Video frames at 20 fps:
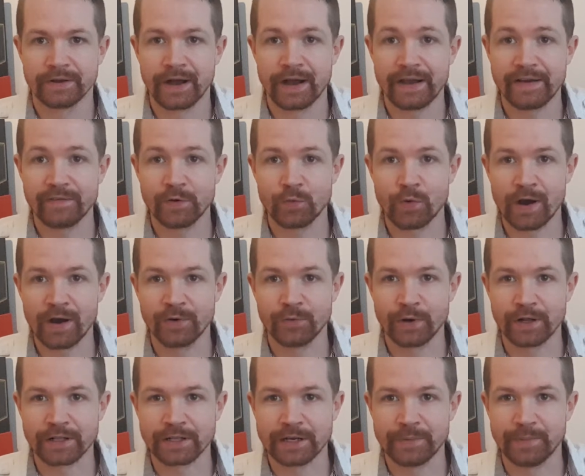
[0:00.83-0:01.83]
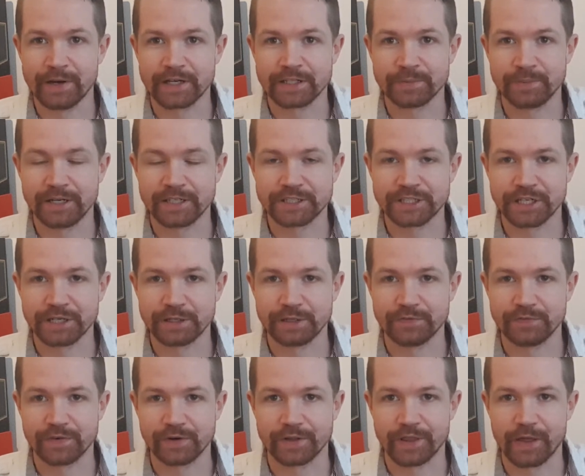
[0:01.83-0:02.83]
Hi everyone, welcome back to my
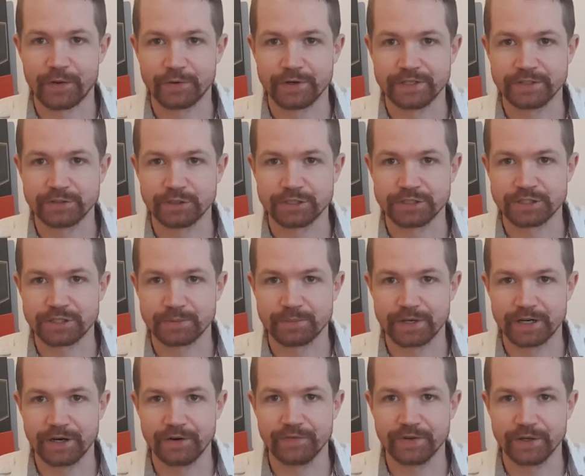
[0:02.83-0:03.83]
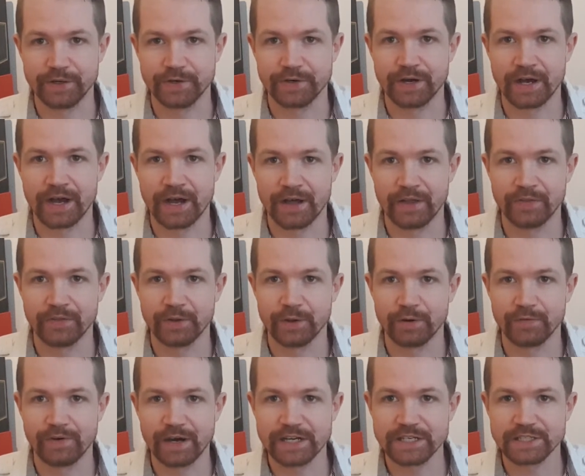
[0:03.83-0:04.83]
channel for another interesting beer review and
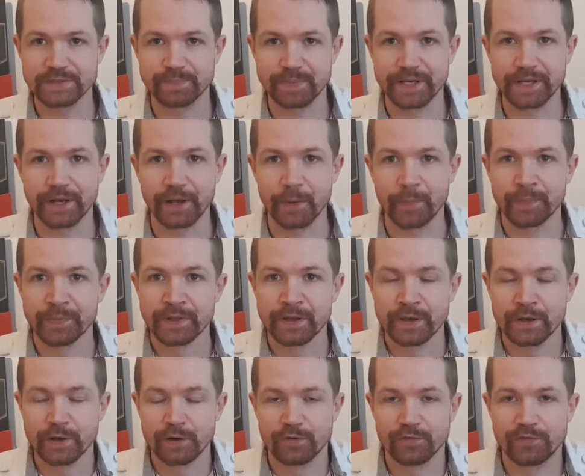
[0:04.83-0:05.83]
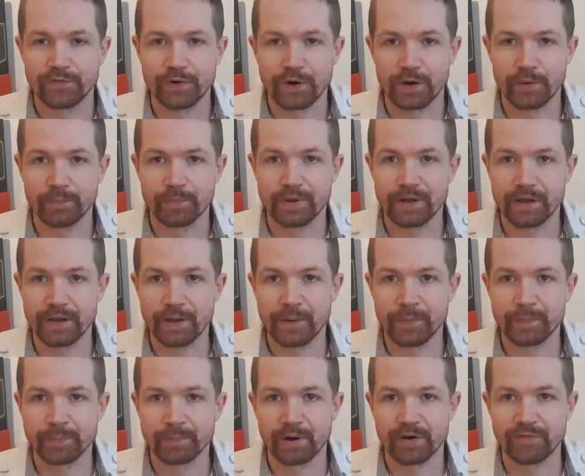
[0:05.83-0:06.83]
a Weisse beer from
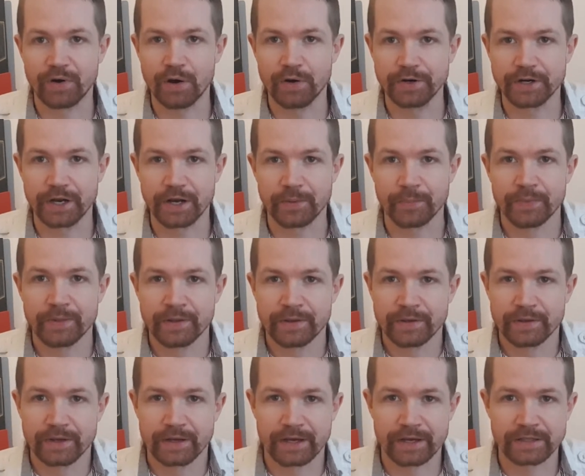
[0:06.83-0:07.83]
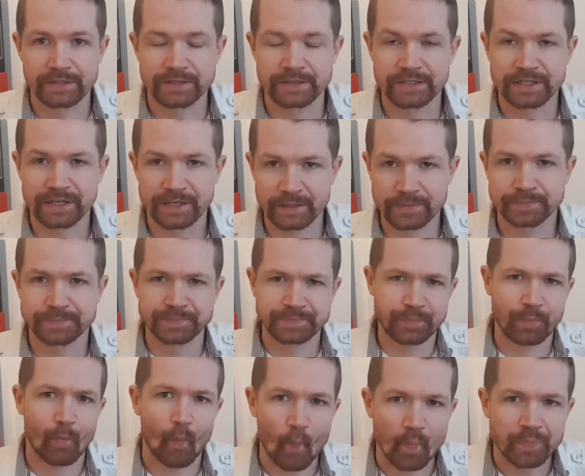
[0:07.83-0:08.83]
Bavaria. And
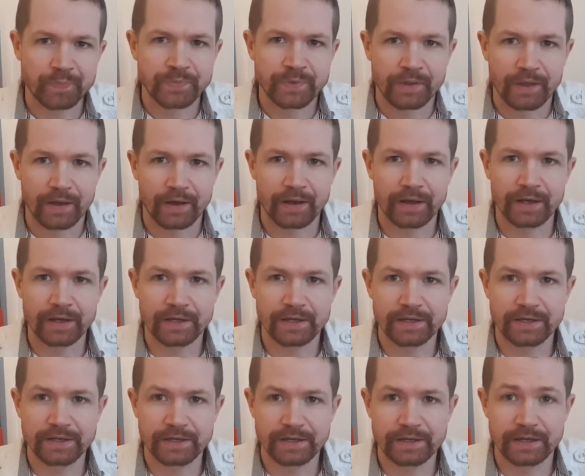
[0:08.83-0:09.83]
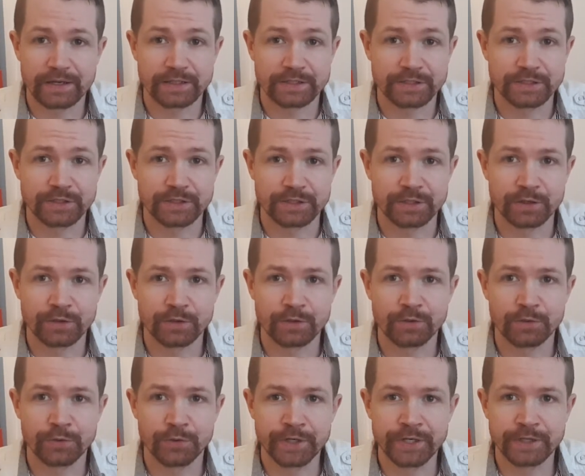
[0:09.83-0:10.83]
I, as you know,
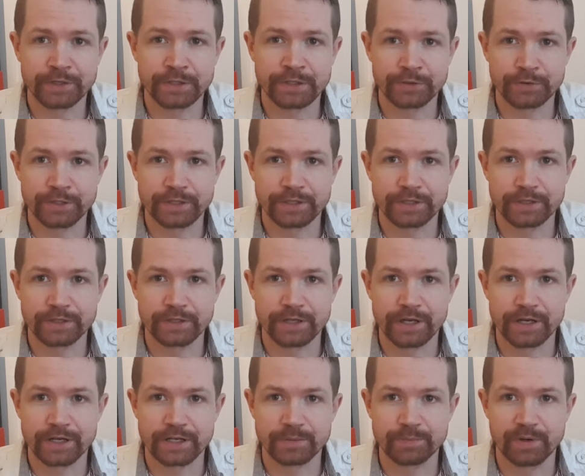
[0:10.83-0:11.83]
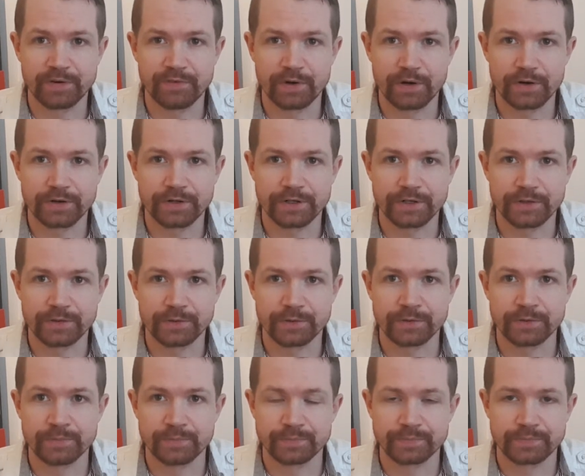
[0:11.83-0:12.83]
really like
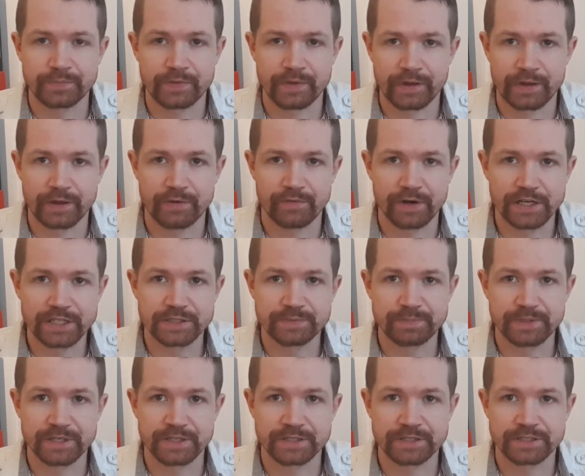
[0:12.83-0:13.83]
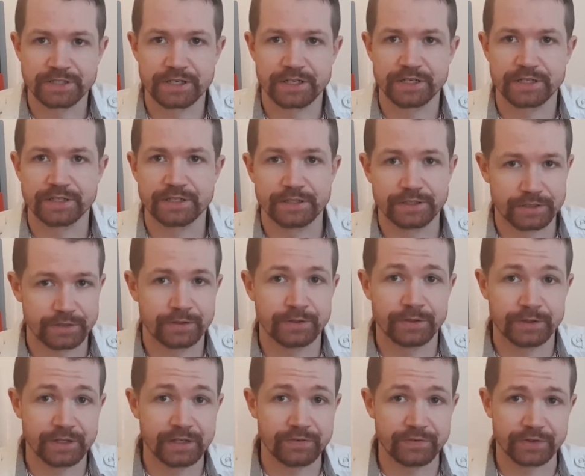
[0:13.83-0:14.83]
Bavarian Weisse beers.
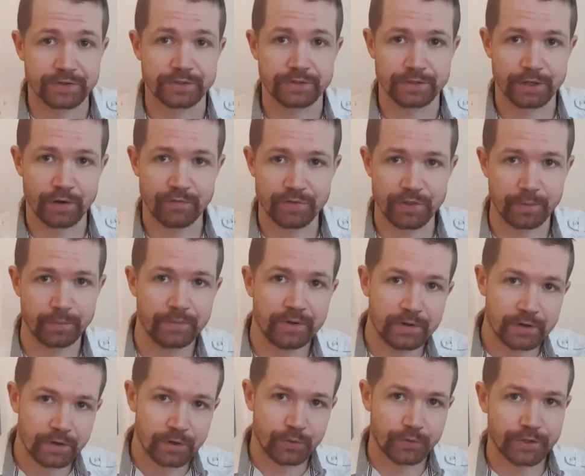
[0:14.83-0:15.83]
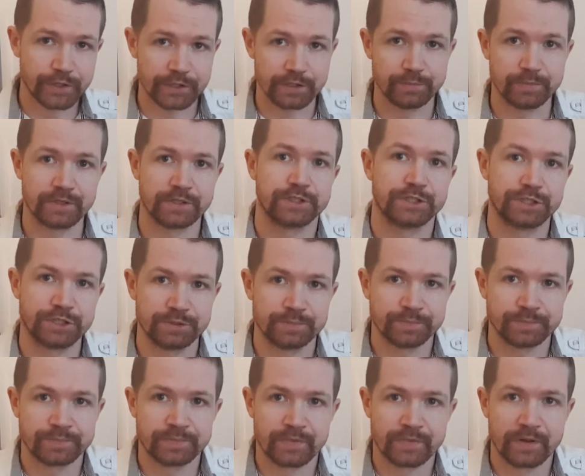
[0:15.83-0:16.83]
I even love them really much.
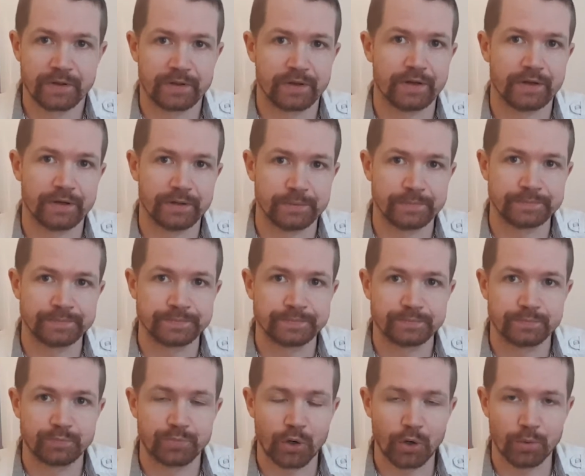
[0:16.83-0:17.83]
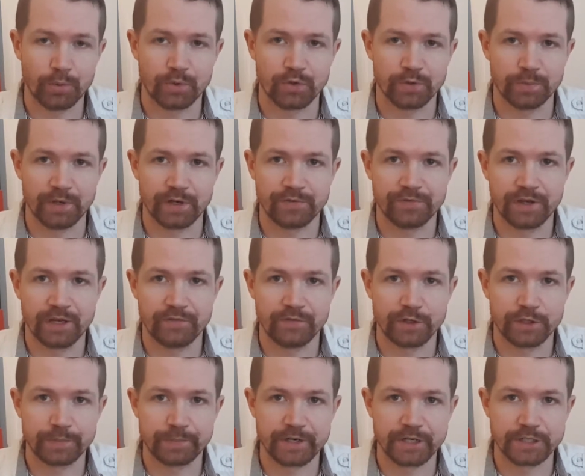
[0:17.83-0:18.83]
Probably my
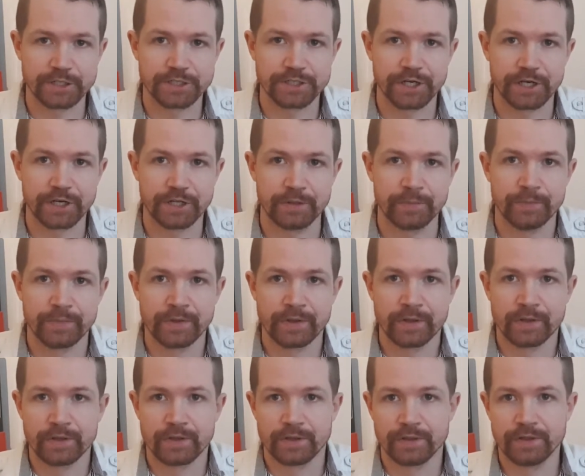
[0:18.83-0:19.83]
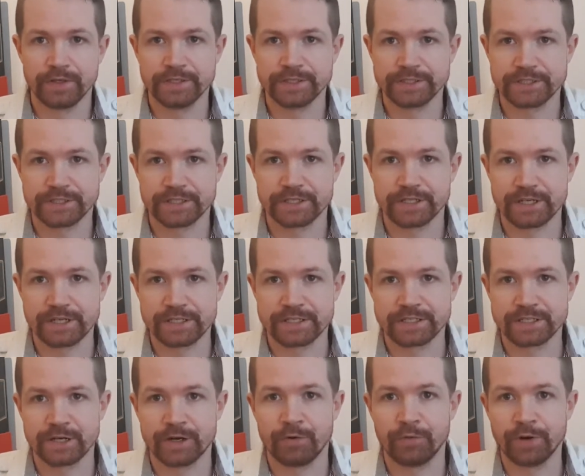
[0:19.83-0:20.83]
favorite beer style. This
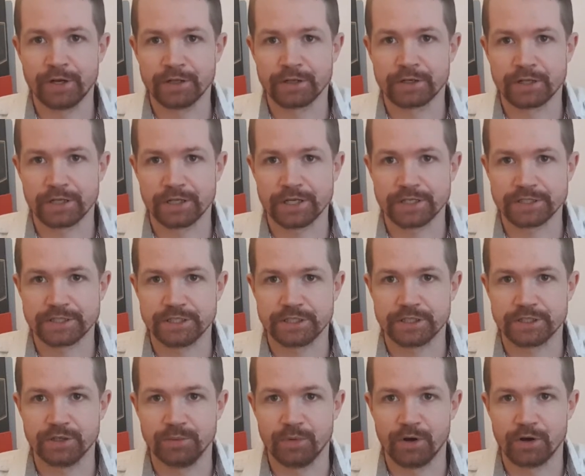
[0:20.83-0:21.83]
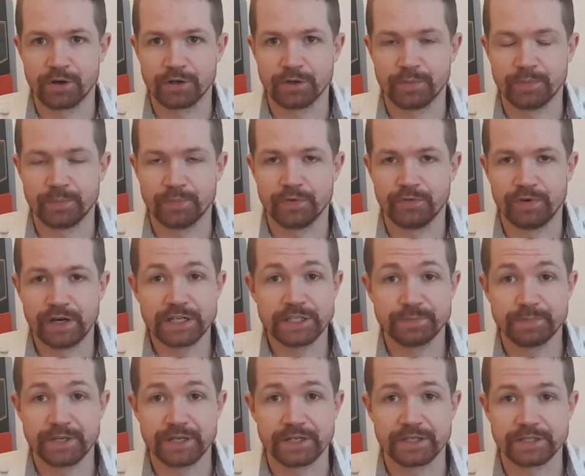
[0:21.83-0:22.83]
is a real classic among Weisse
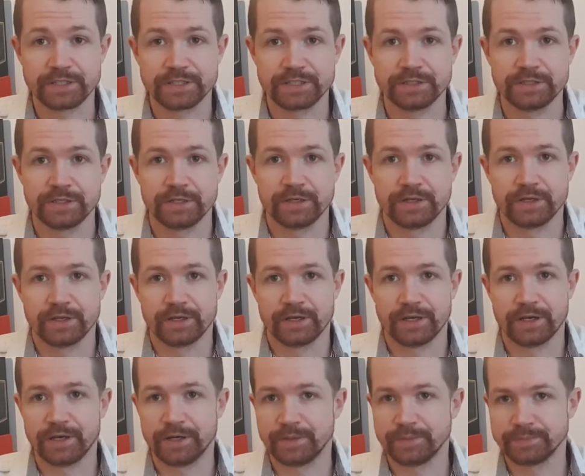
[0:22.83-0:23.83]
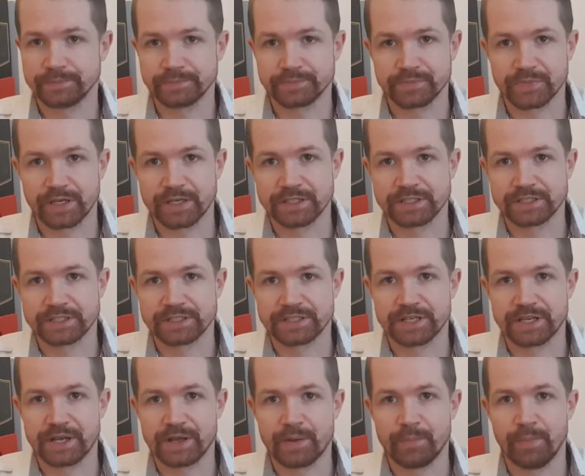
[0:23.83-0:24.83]
beers. It's
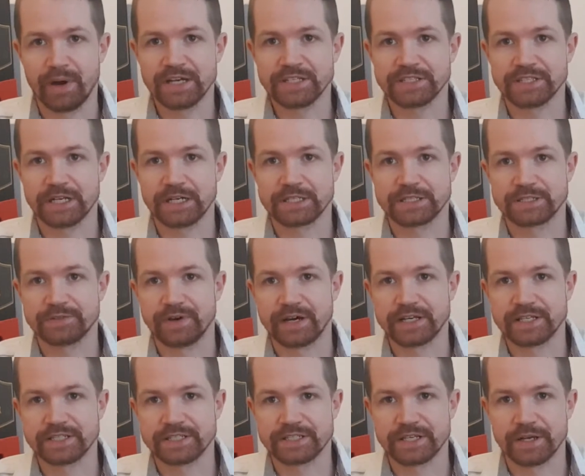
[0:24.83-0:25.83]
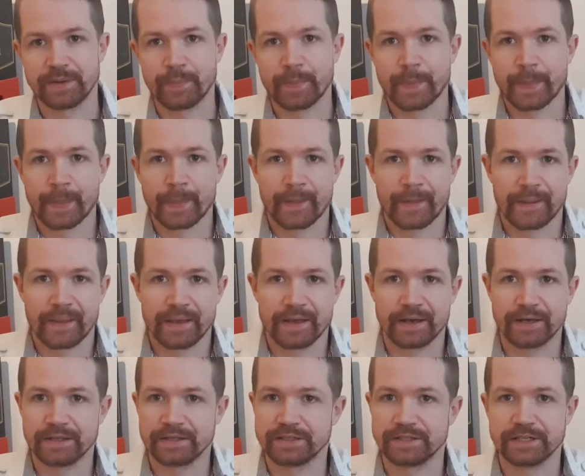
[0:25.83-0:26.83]
Maisel's Weisse,
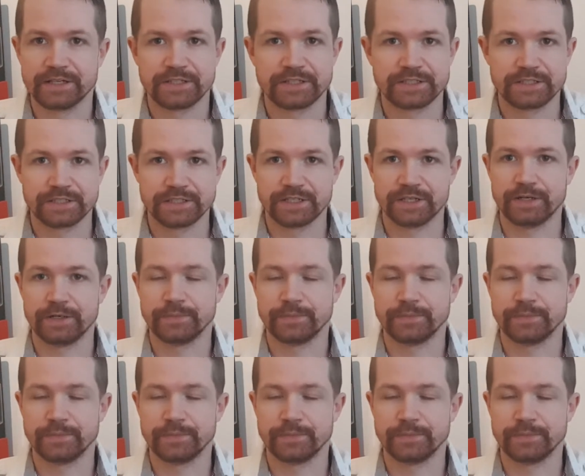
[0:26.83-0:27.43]
and it's